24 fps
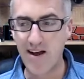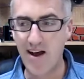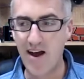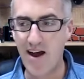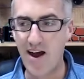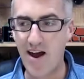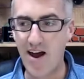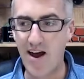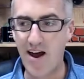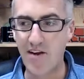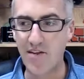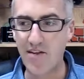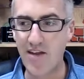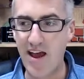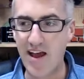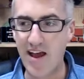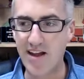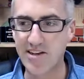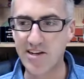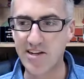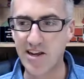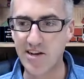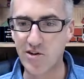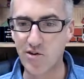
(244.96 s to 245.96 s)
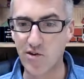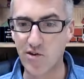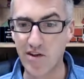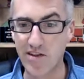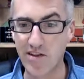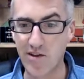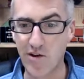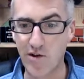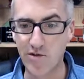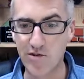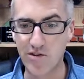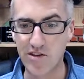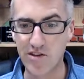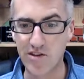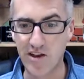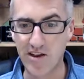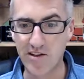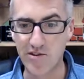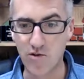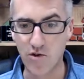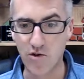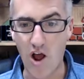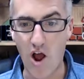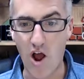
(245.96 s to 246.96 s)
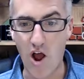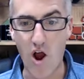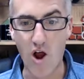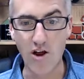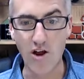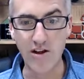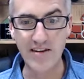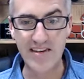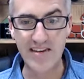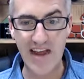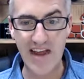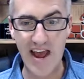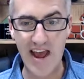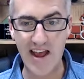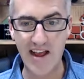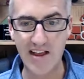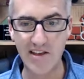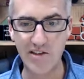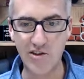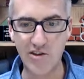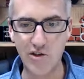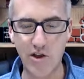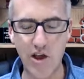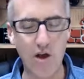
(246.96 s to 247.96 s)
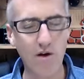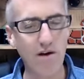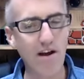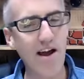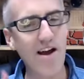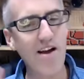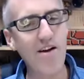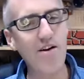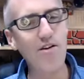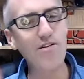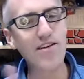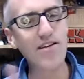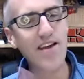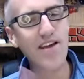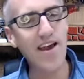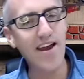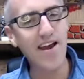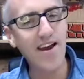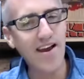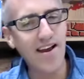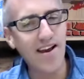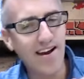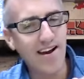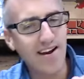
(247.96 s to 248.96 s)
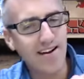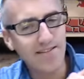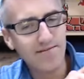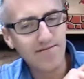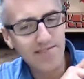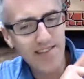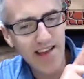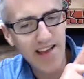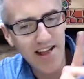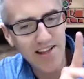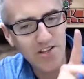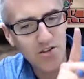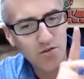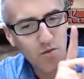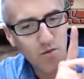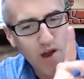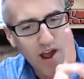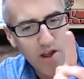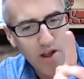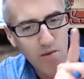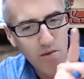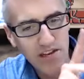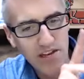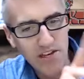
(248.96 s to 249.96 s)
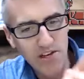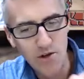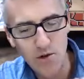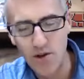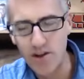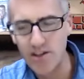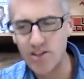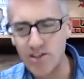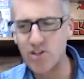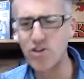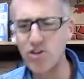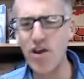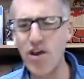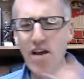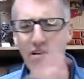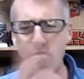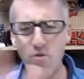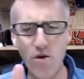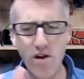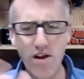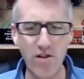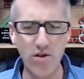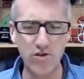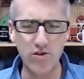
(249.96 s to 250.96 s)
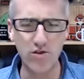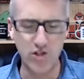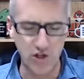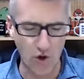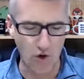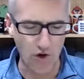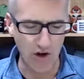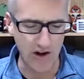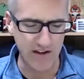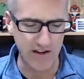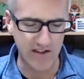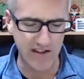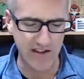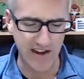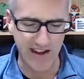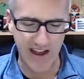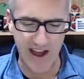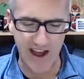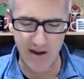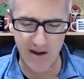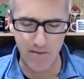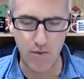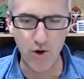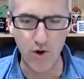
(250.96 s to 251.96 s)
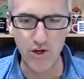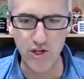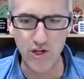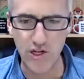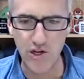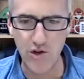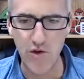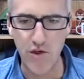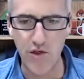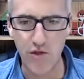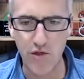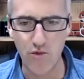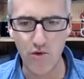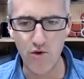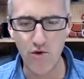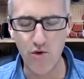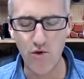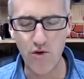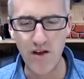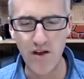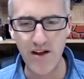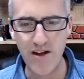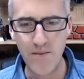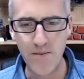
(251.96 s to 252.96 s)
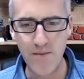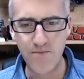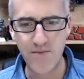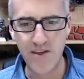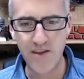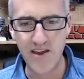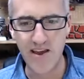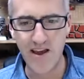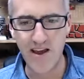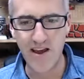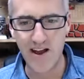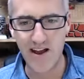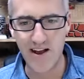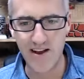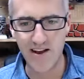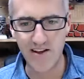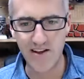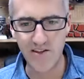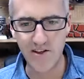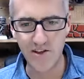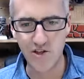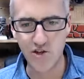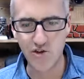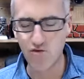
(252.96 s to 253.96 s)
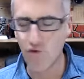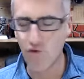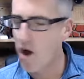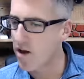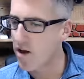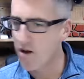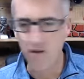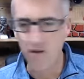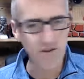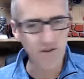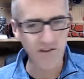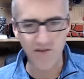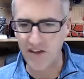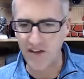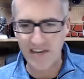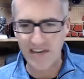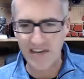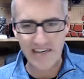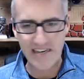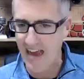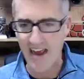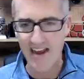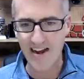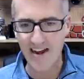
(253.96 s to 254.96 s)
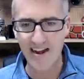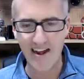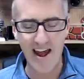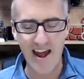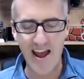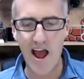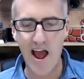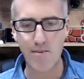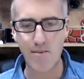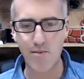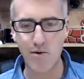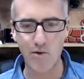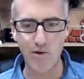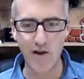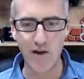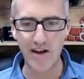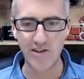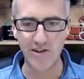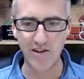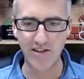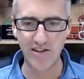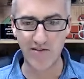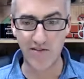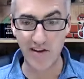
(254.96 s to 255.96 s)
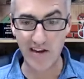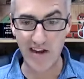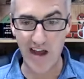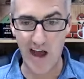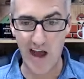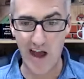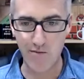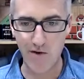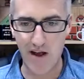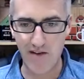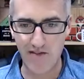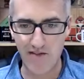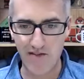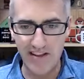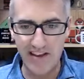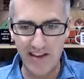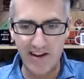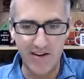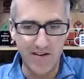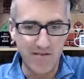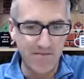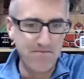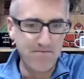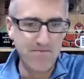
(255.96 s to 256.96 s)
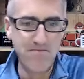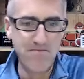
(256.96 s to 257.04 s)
that during those sort of hard days, you go, oh yeah, that's why we do it. Do you have one of those stories that kind of push you through the struggles of the day-to-day operations of a nonprofit leader?